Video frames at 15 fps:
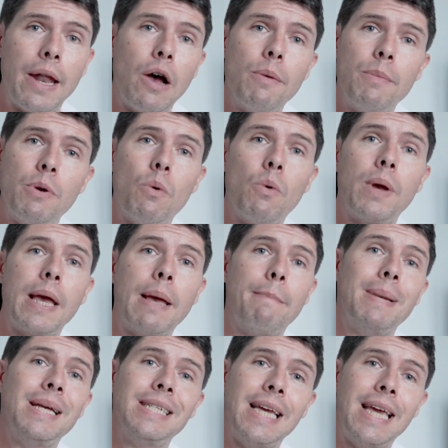and I hope you all
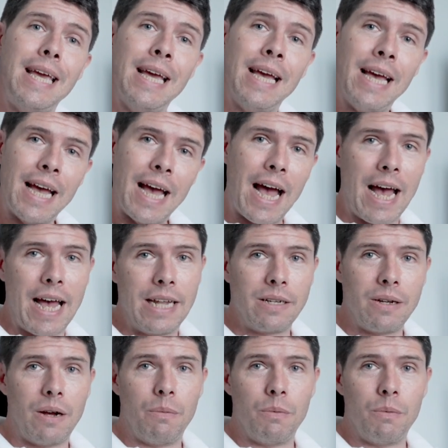keep busy, and I